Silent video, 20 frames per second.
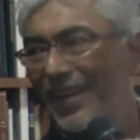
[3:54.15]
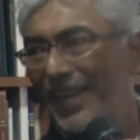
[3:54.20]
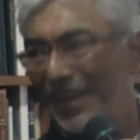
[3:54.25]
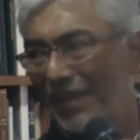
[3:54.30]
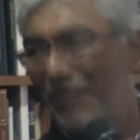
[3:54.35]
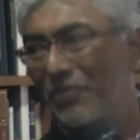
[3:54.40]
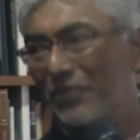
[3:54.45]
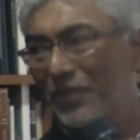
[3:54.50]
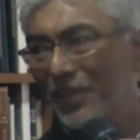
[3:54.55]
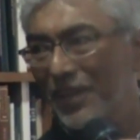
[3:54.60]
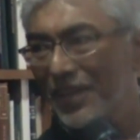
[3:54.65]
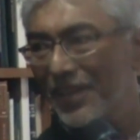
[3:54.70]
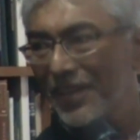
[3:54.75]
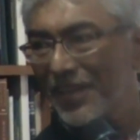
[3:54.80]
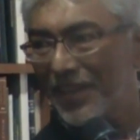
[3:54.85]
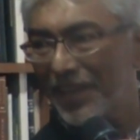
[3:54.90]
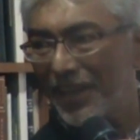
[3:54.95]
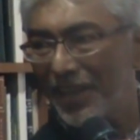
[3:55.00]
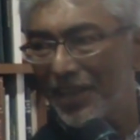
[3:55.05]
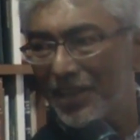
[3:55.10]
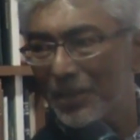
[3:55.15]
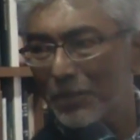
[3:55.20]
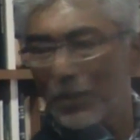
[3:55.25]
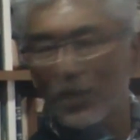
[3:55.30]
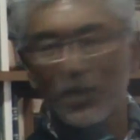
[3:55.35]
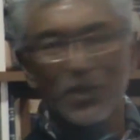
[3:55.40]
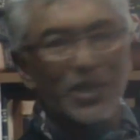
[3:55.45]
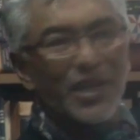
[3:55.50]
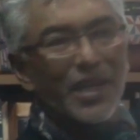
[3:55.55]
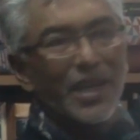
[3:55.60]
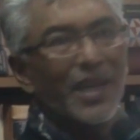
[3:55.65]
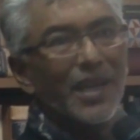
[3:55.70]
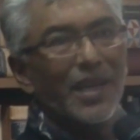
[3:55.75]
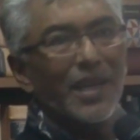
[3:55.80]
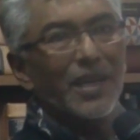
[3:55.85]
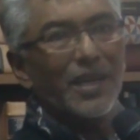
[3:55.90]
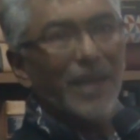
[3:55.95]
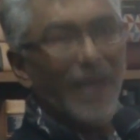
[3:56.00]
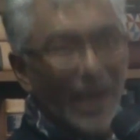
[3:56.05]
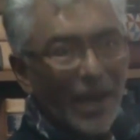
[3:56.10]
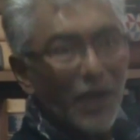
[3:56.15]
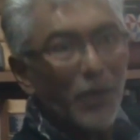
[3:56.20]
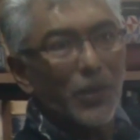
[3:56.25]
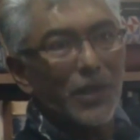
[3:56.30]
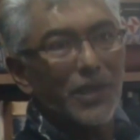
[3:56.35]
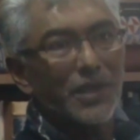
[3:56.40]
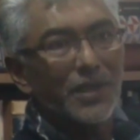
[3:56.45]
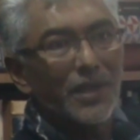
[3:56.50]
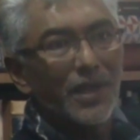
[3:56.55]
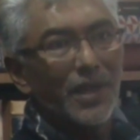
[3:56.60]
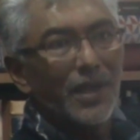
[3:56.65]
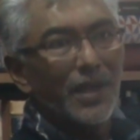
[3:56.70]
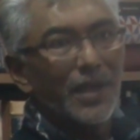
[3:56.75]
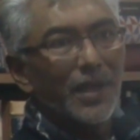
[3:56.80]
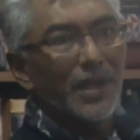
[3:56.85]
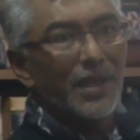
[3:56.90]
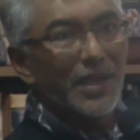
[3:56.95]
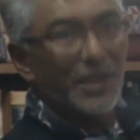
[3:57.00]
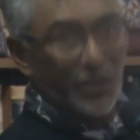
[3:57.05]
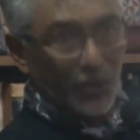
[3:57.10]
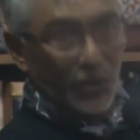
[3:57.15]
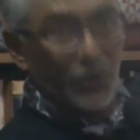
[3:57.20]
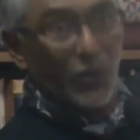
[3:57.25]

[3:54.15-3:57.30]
ever the case, because language is